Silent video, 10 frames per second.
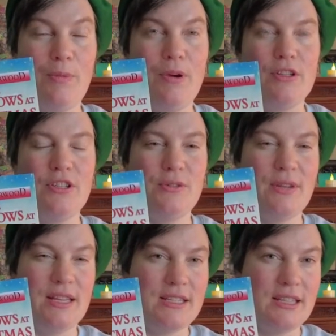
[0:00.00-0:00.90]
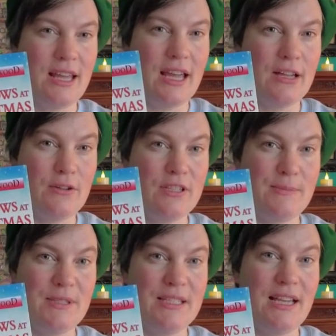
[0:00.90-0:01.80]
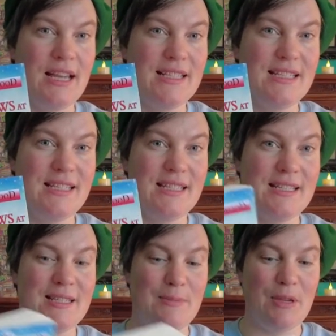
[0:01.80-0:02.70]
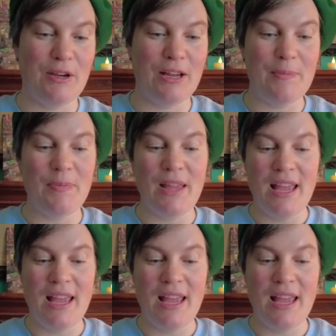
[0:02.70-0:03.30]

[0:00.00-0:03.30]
put you into that Christmastide season spirit.